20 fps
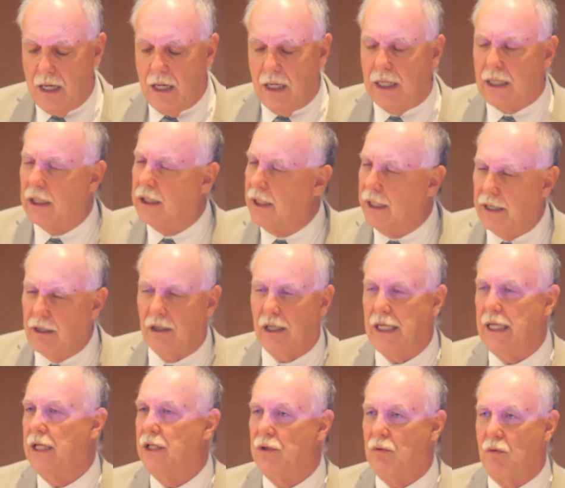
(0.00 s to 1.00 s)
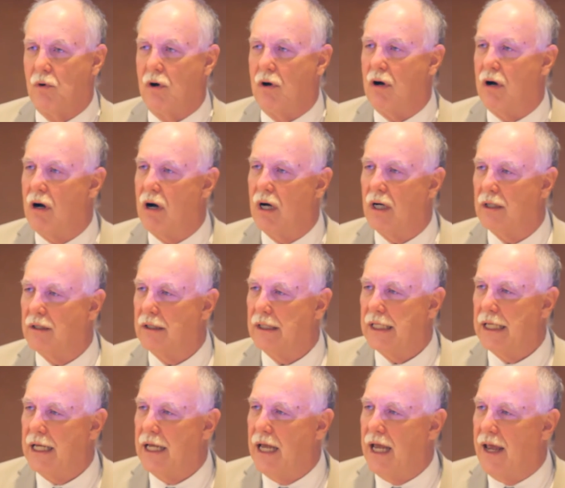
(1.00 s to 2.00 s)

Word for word: clearly in the wrong,